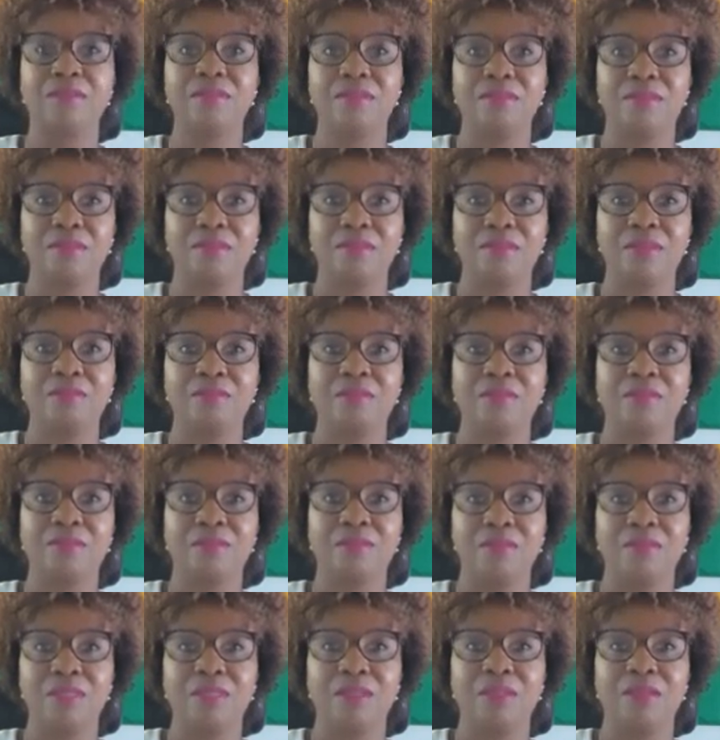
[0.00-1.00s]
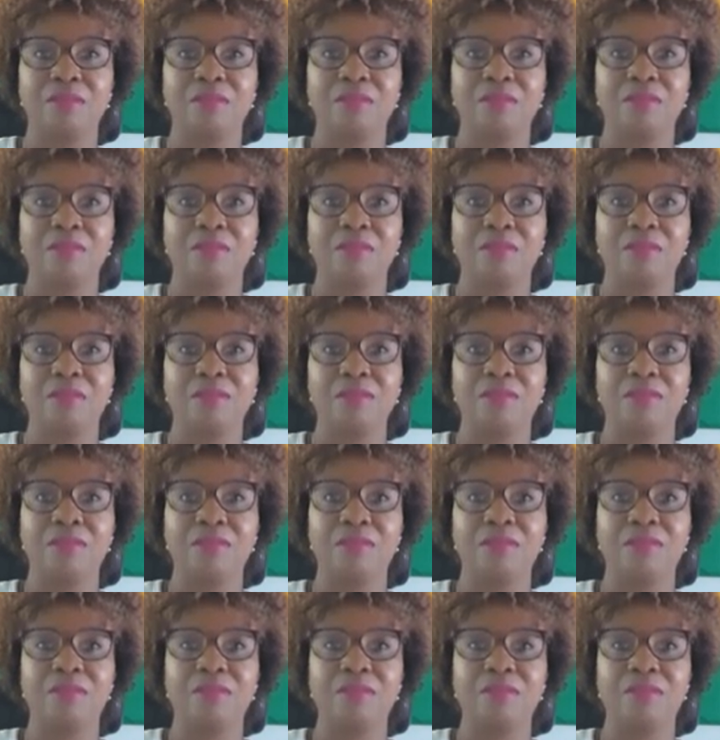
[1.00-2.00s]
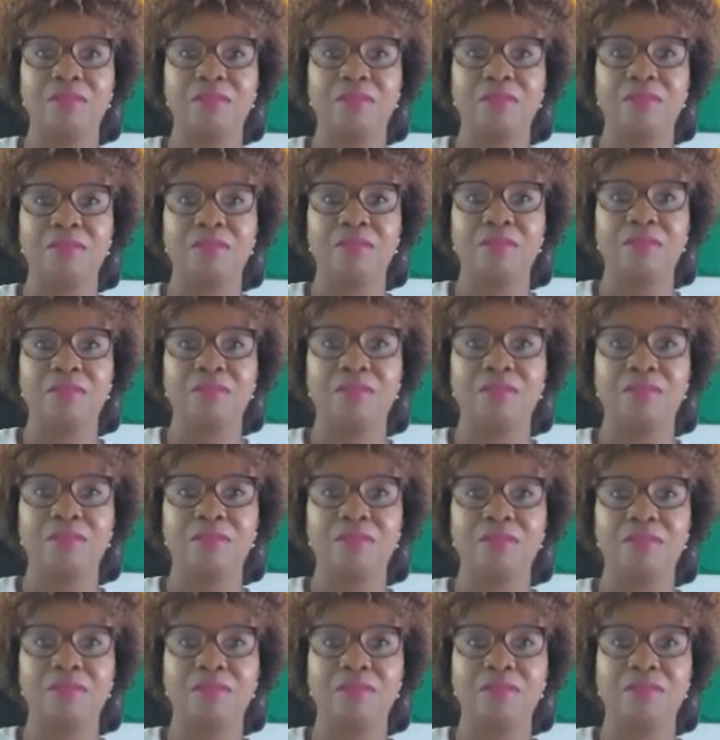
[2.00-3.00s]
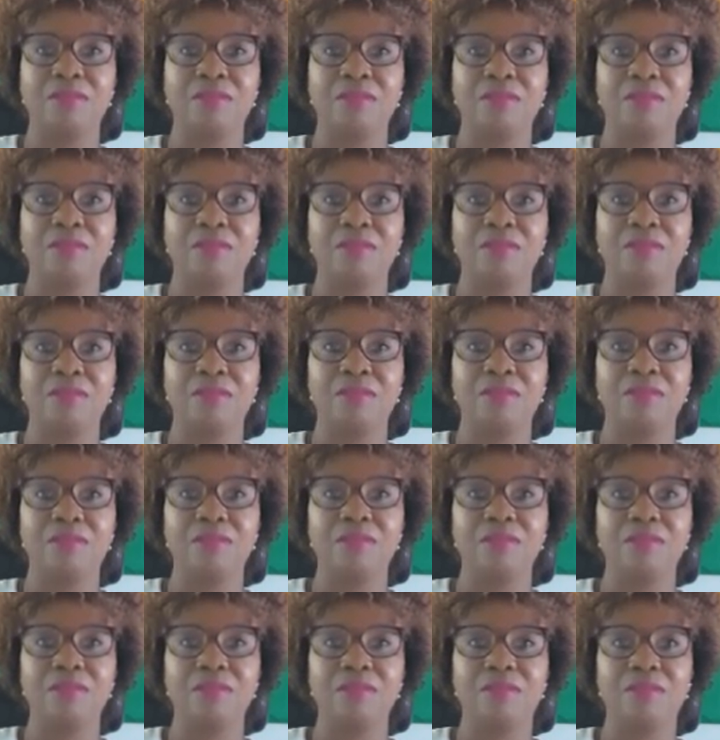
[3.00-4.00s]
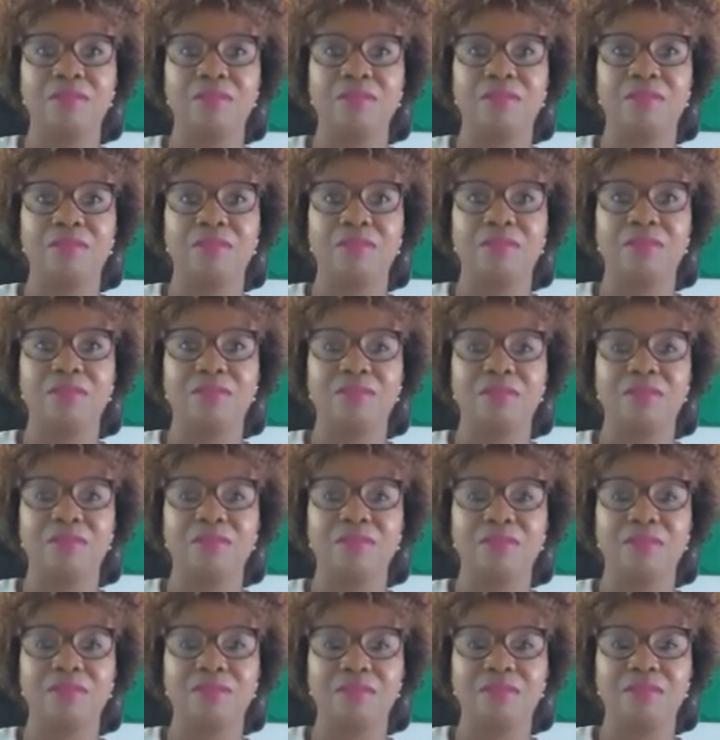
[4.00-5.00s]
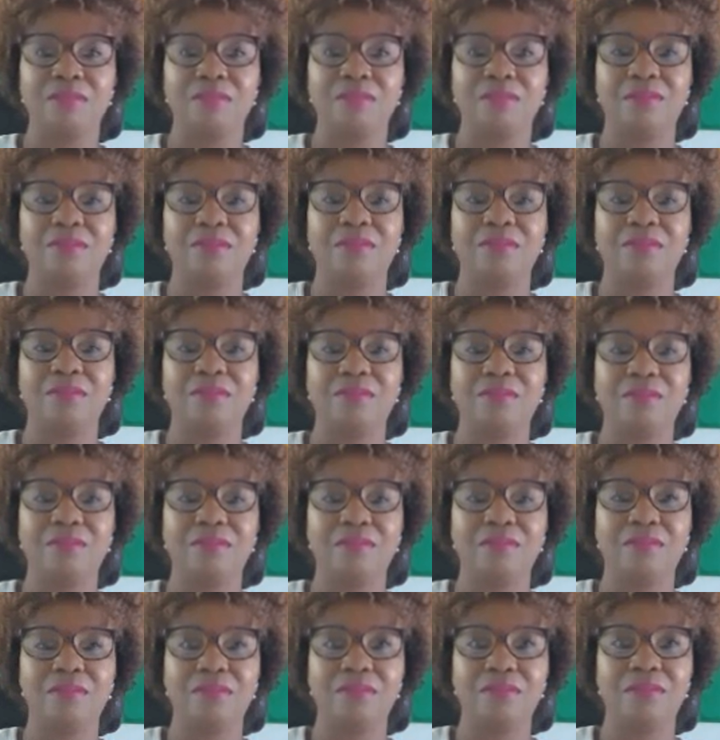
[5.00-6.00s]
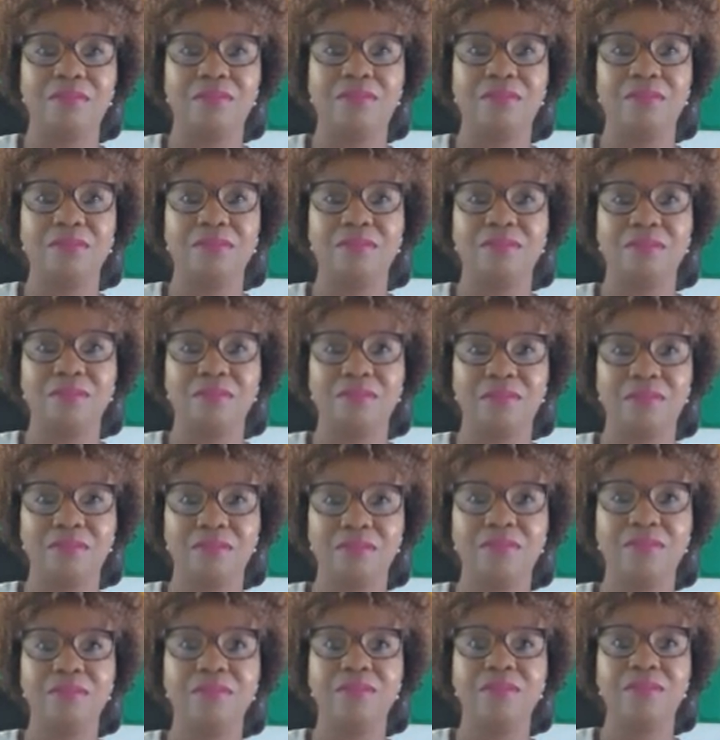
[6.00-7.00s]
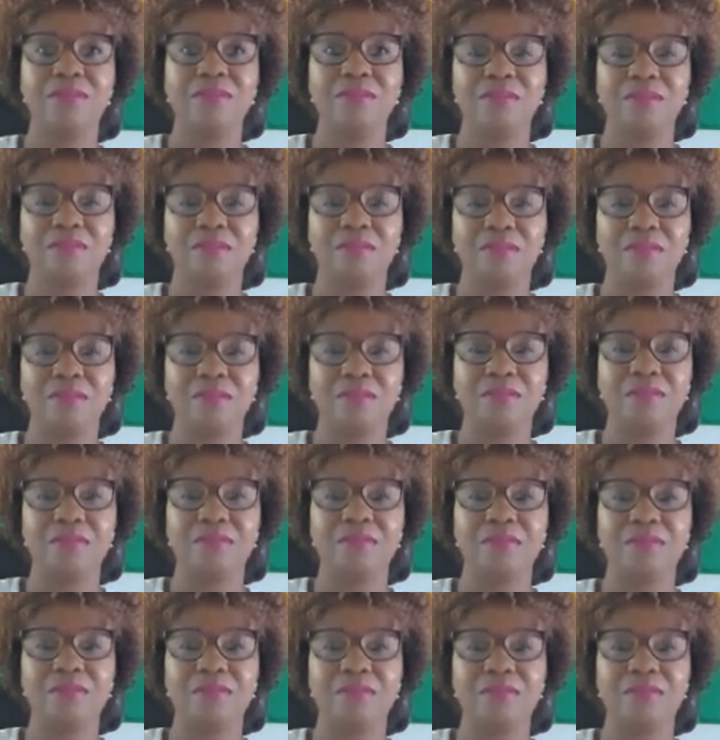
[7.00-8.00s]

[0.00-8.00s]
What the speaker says: [no speech]